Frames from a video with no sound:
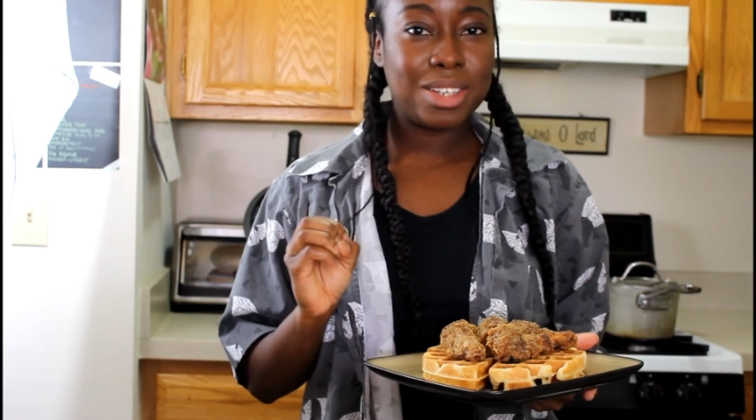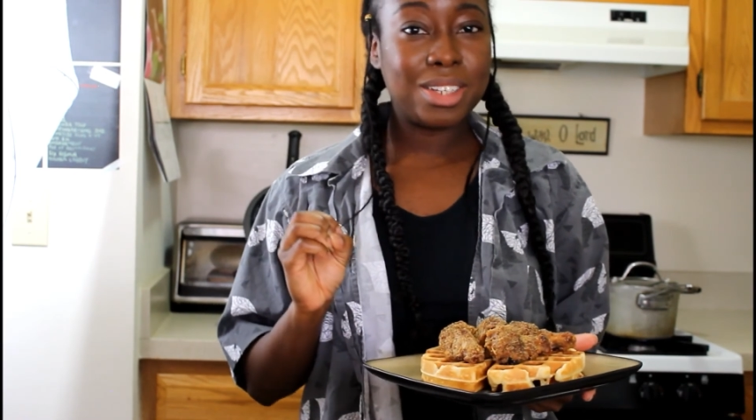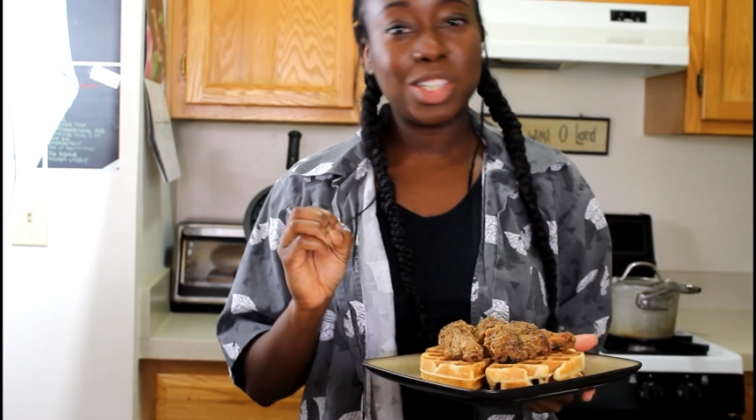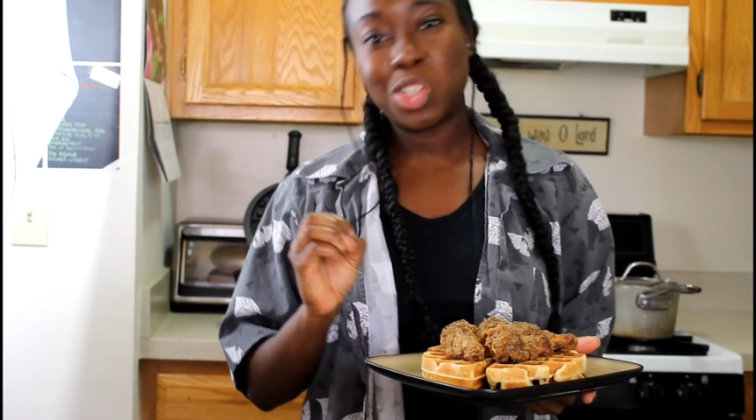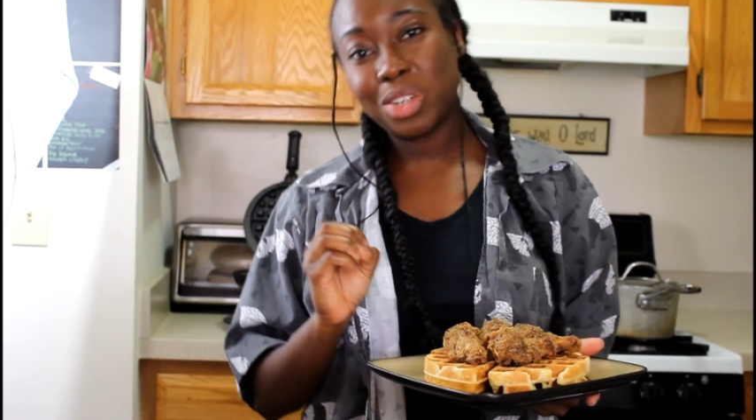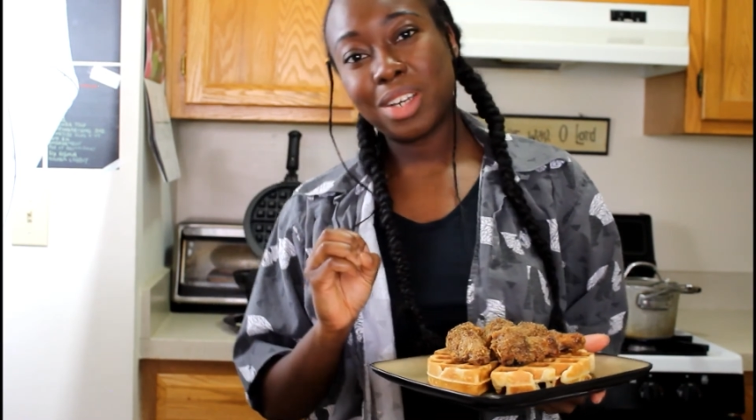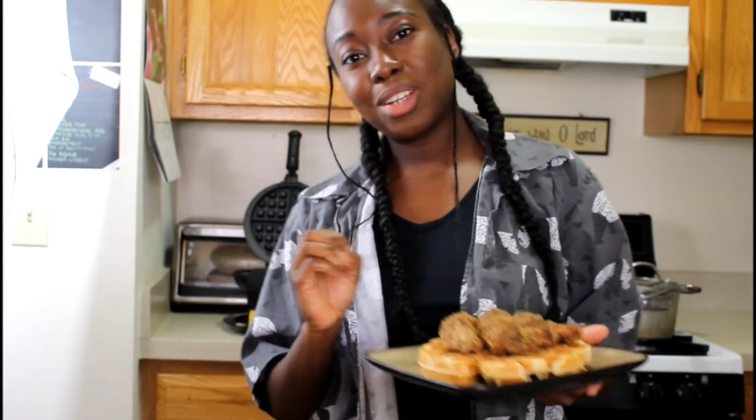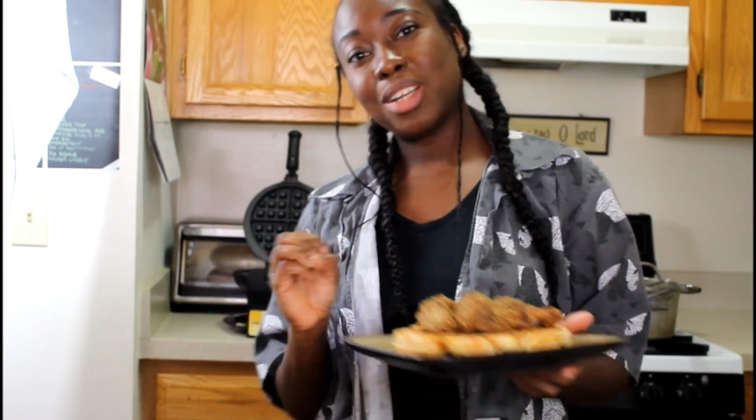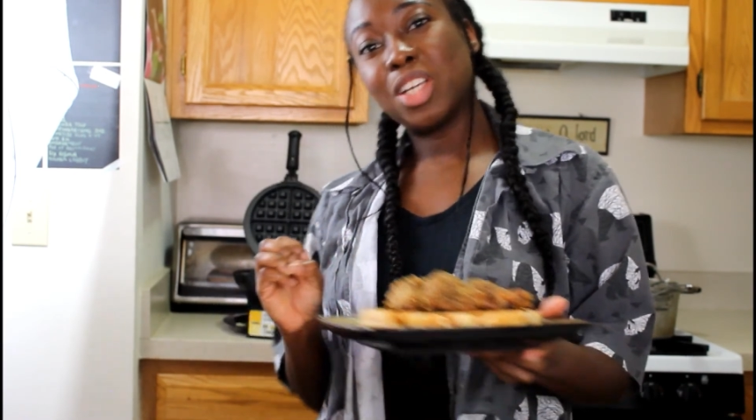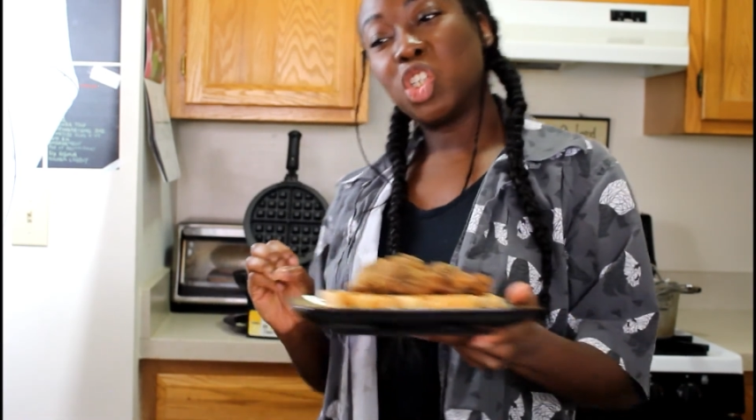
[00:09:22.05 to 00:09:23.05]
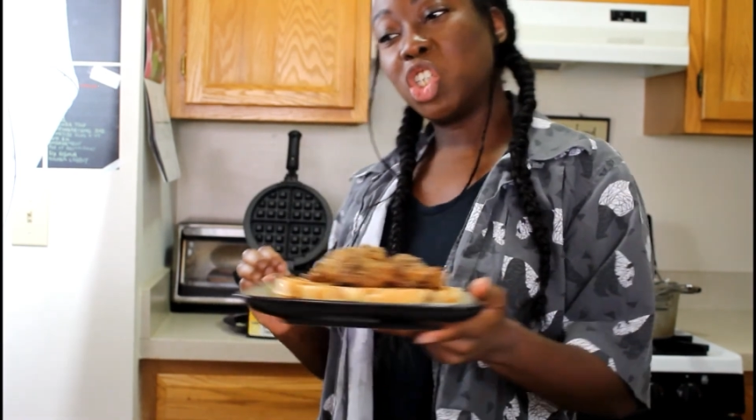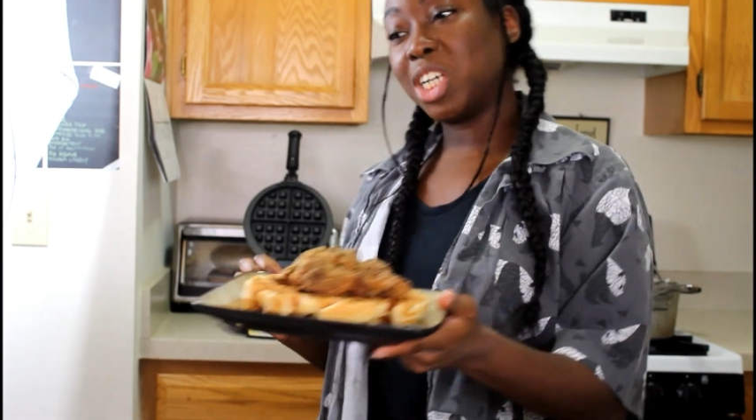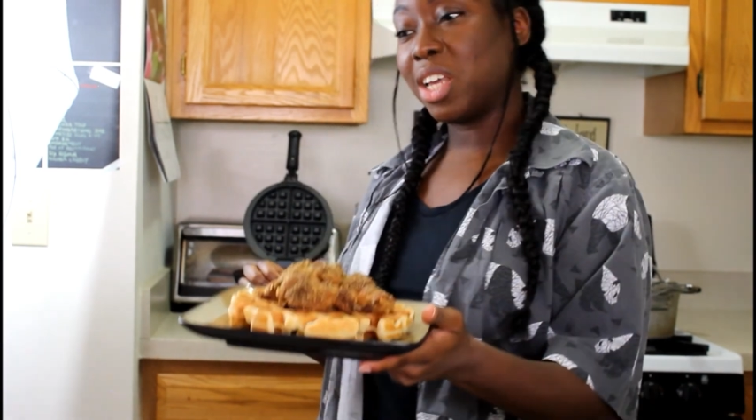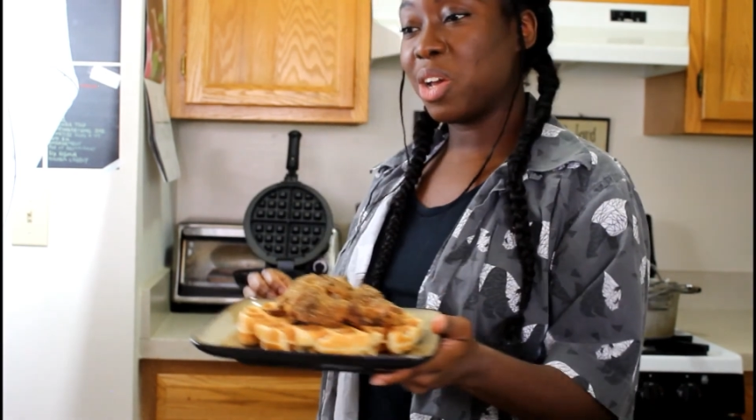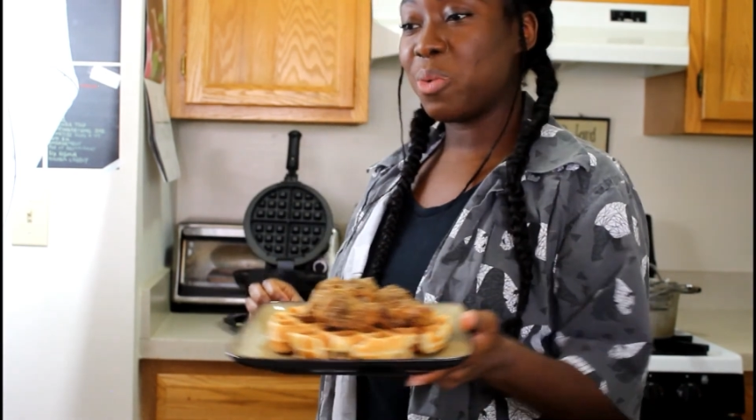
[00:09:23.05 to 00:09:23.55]
Nigerian
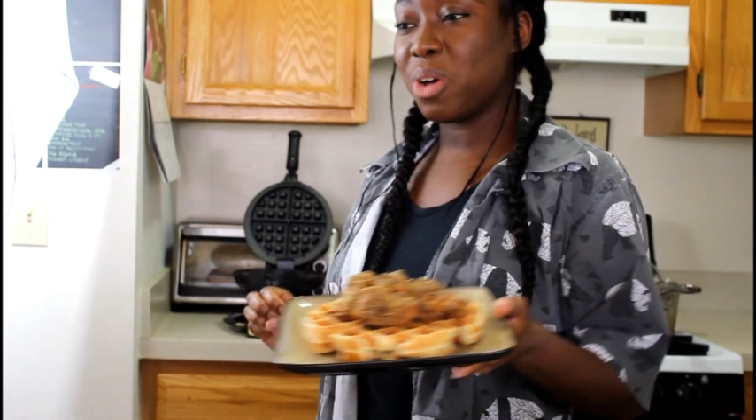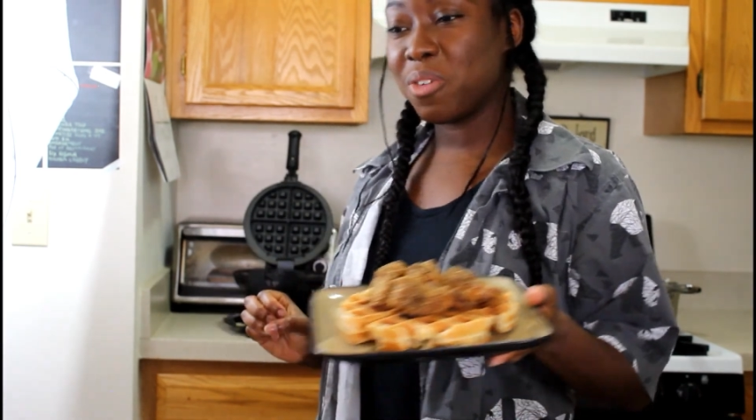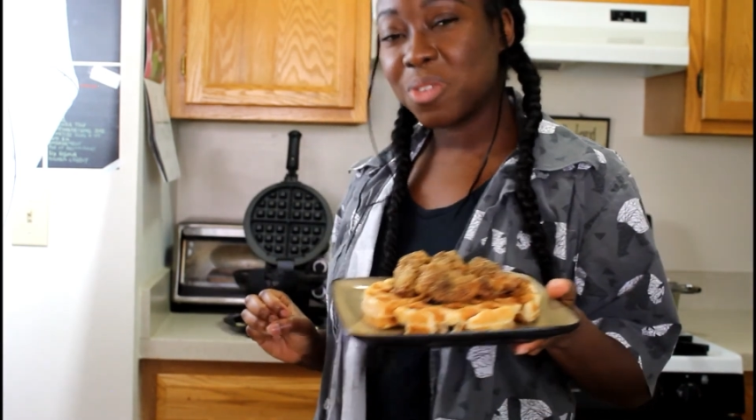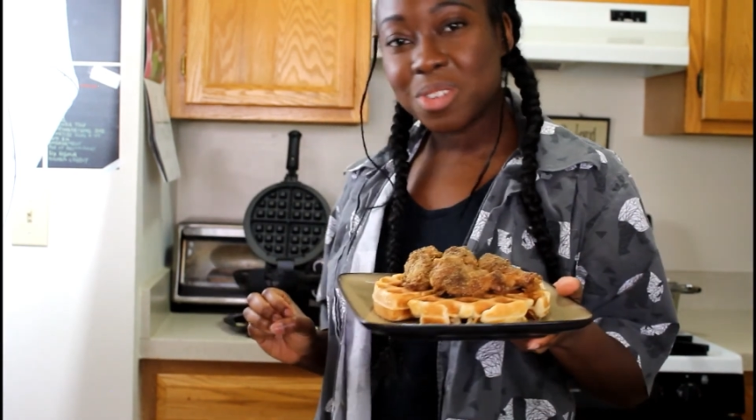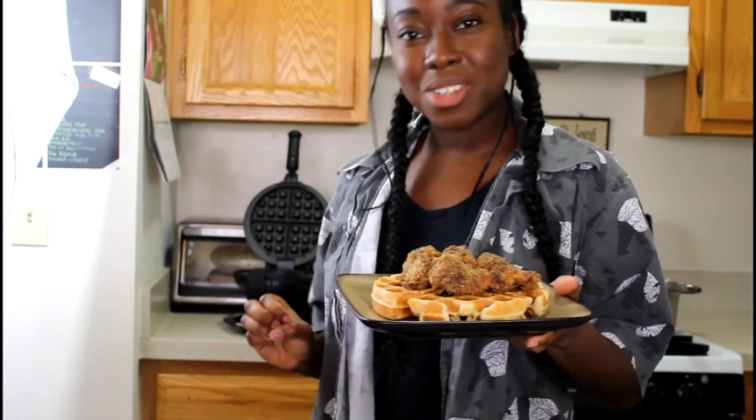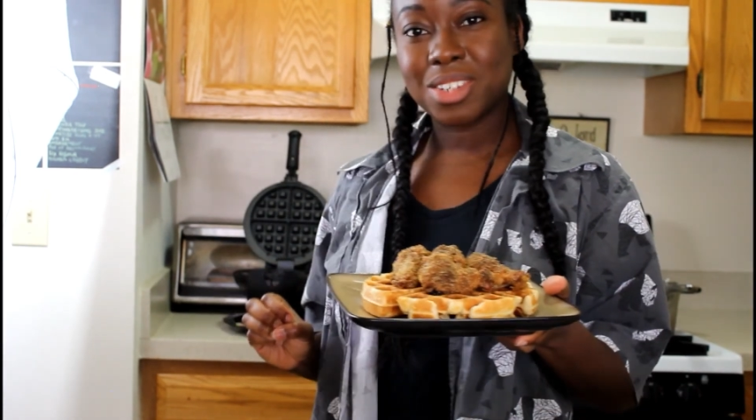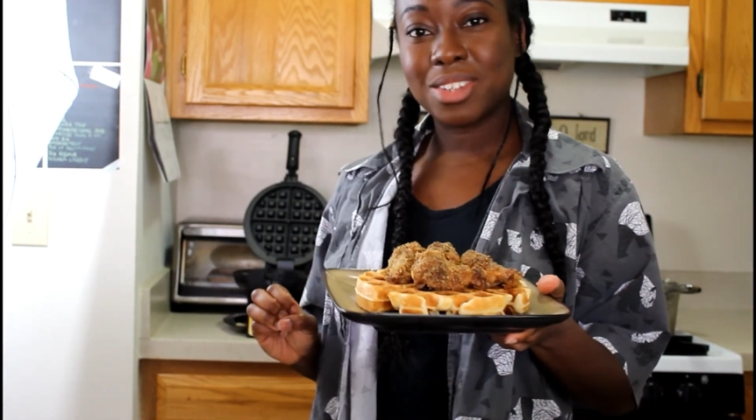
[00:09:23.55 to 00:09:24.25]
chicken and waffles.